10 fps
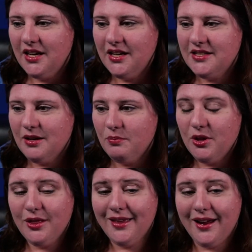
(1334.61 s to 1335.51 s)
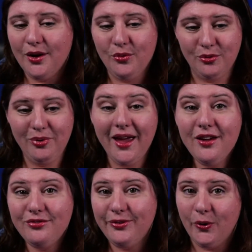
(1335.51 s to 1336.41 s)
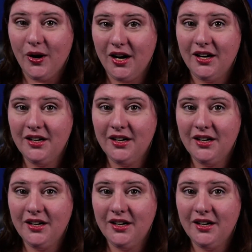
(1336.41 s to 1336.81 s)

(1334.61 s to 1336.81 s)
something that I would pay for,